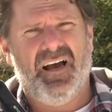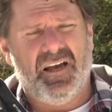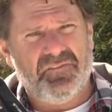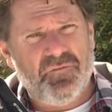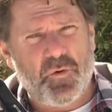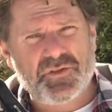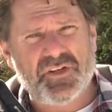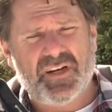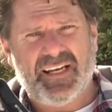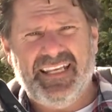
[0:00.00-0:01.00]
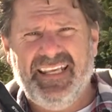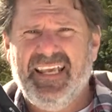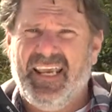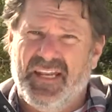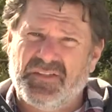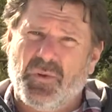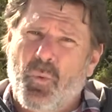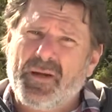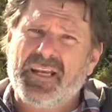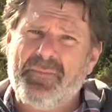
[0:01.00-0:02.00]
Unfortunately, it is the
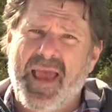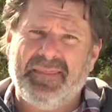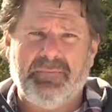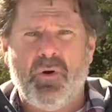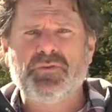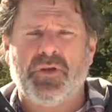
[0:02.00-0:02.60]
one command that most